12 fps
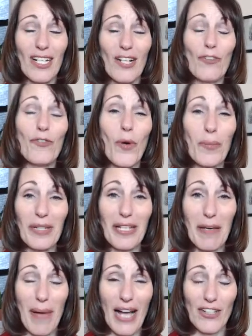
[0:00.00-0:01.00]
formerly
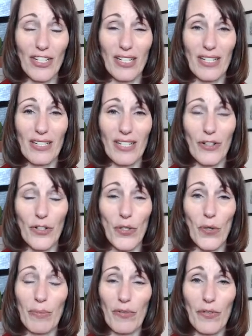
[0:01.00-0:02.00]
Apache
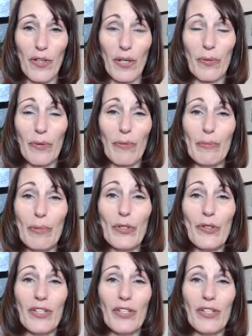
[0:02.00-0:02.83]
territory before they were removed,